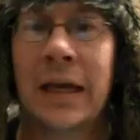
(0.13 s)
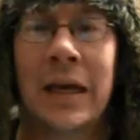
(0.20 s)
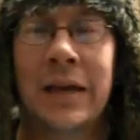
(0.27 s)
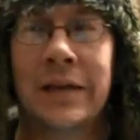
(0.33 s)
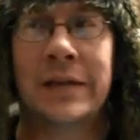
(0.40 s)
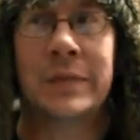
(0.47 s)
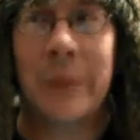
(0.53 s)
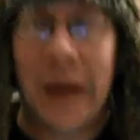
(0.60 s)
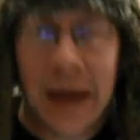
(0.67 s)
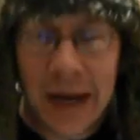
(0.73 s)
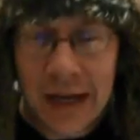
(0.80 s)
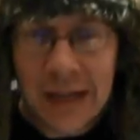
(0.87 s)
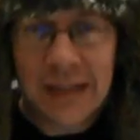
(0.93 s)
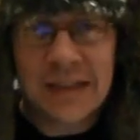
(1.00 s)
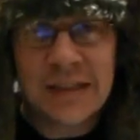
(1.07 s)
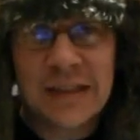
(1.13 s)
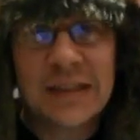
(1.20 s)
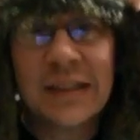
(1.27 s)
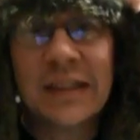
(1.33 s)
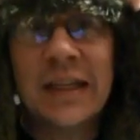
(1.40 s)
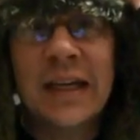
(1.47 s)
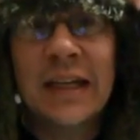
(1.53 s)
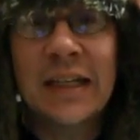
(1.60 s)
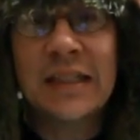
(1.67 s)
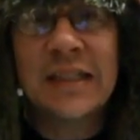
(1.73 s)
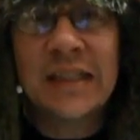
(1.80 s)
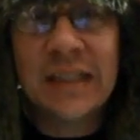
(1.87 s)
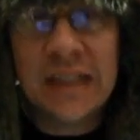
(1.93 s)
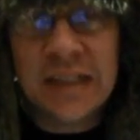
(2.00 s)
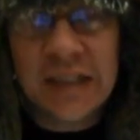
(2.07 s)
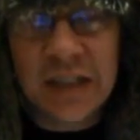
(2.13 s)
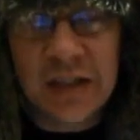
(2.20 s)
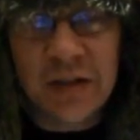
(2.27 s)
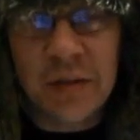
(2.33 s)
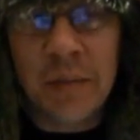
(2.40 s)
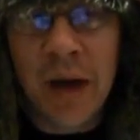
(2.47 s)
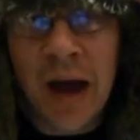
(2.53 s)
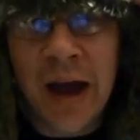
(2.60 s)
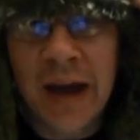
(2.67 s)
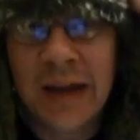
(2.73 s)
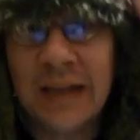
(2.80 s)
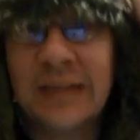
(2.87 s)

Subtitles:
this panic is just like it's seizing your mind.